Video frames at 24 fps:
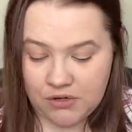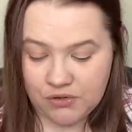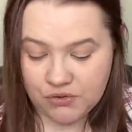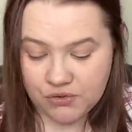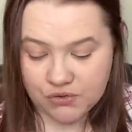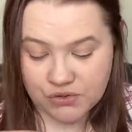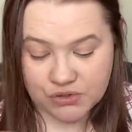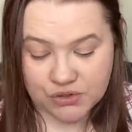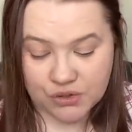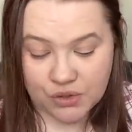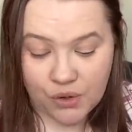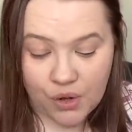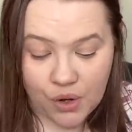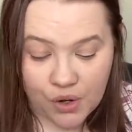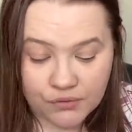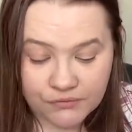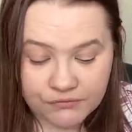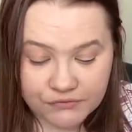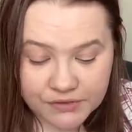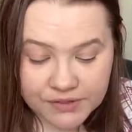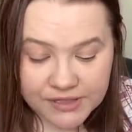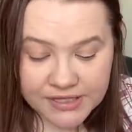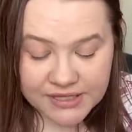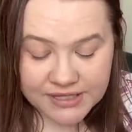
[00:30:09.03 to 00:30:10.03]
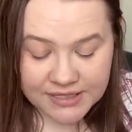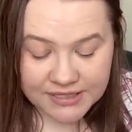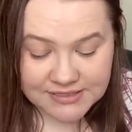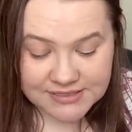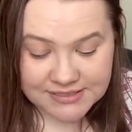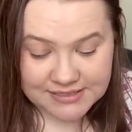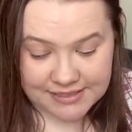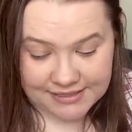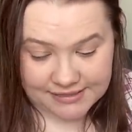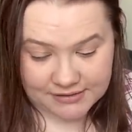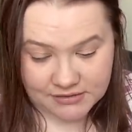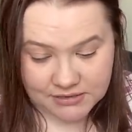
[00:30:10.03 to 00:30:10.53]
So hopefully that's
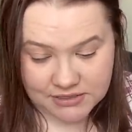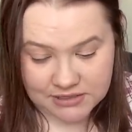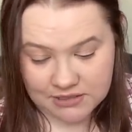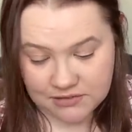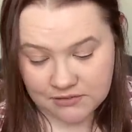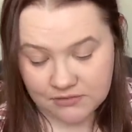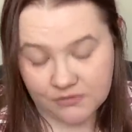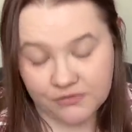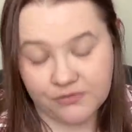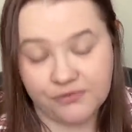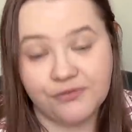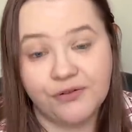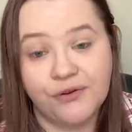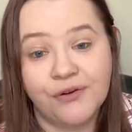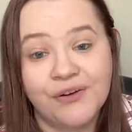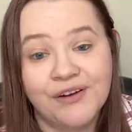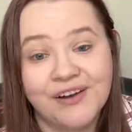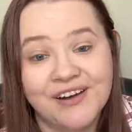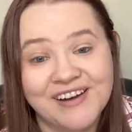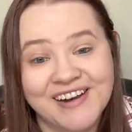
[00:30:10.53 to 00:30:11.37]
it for,